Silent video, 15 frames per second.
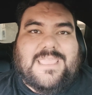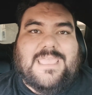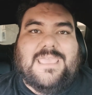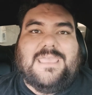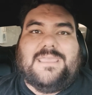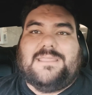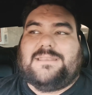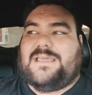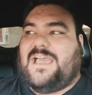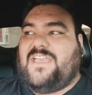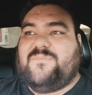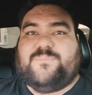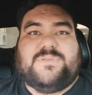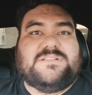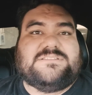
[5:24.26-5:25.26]
And
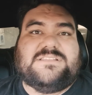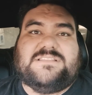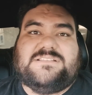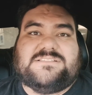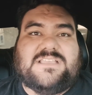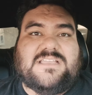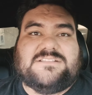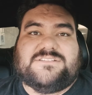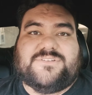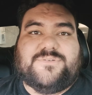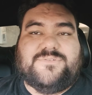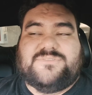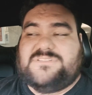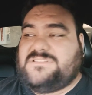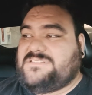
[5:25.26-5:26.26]
I've been to these kinds of
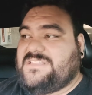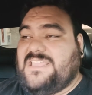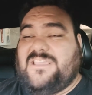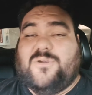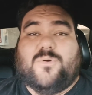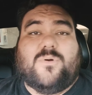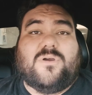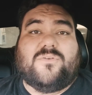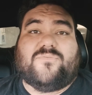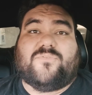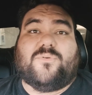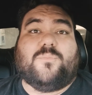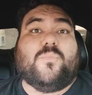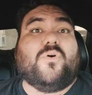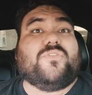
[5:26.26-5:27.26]
cruises, they go on
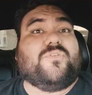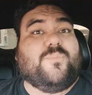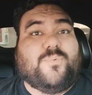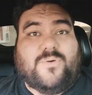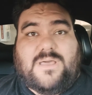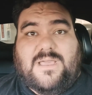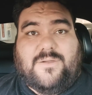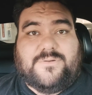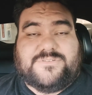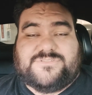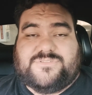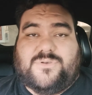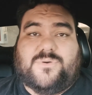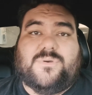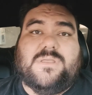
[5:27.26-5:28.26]
for multiple hours.
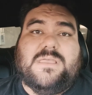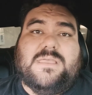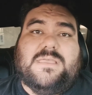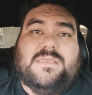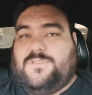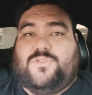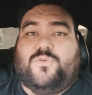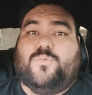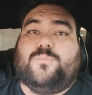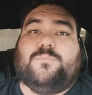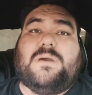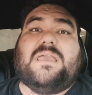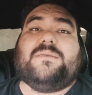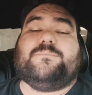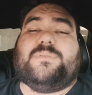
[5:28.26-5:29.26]
So you
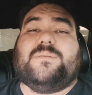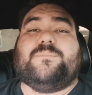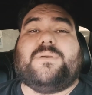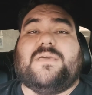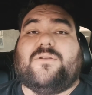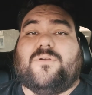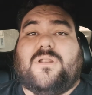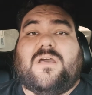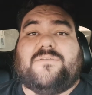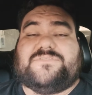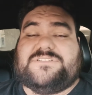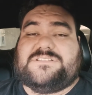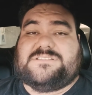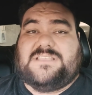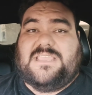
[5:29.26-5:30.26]
might be better
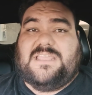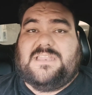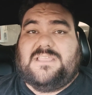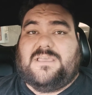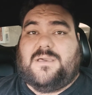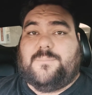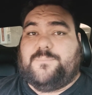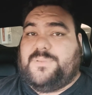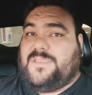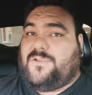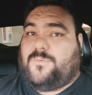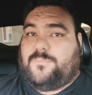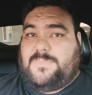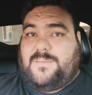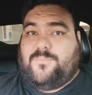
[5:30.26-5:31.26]
off just getting a
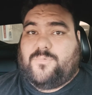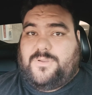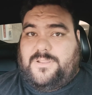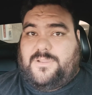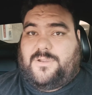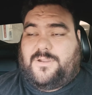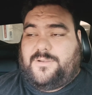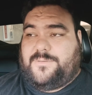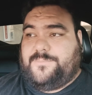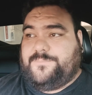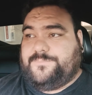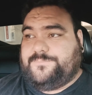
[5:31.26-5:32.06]
bigger memory card.